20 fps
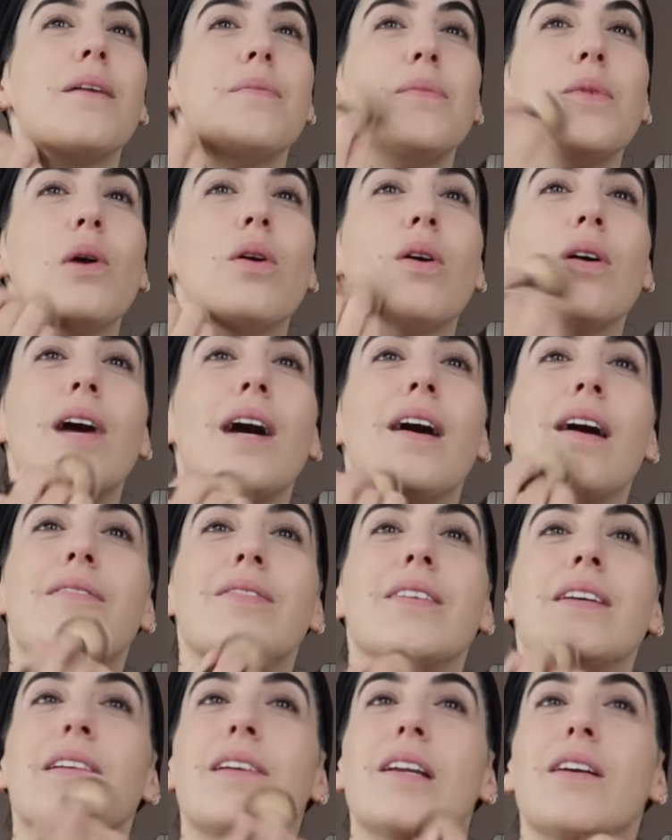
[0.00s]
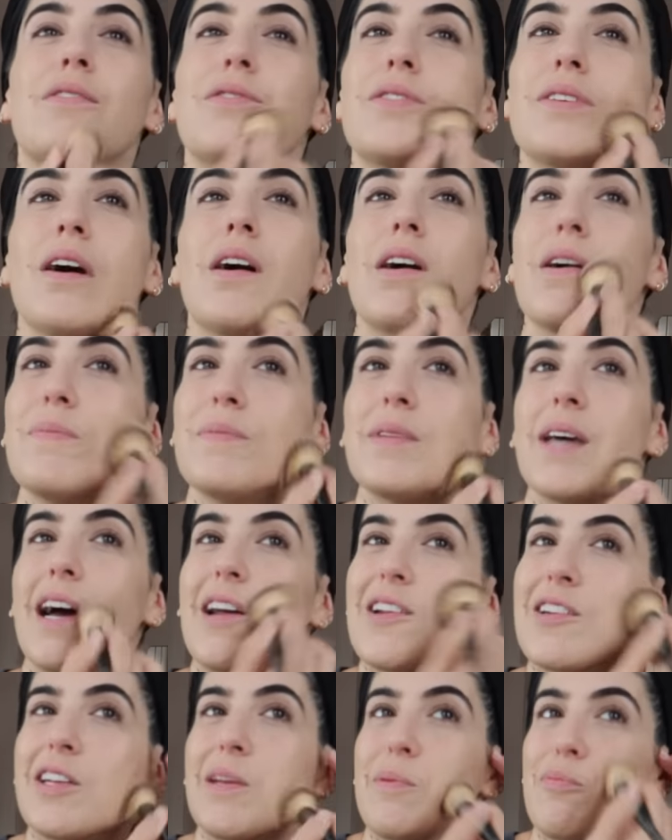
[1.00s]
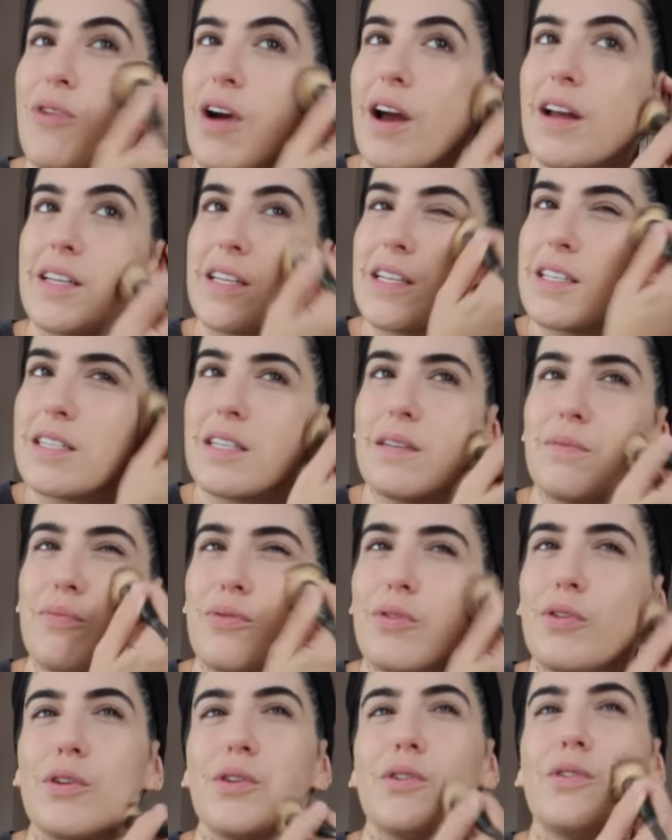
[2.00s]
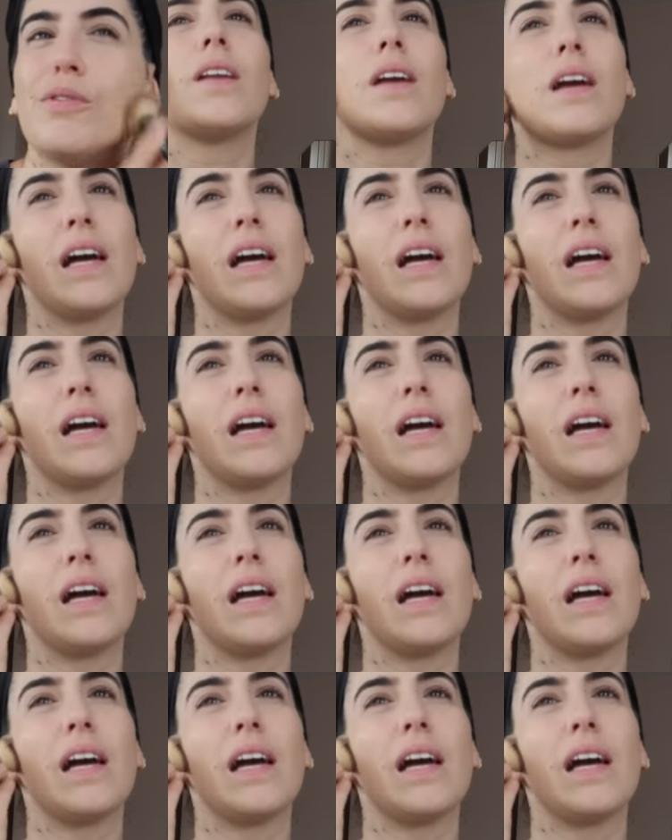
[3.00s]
I'm not having enough time to actually practice and improve.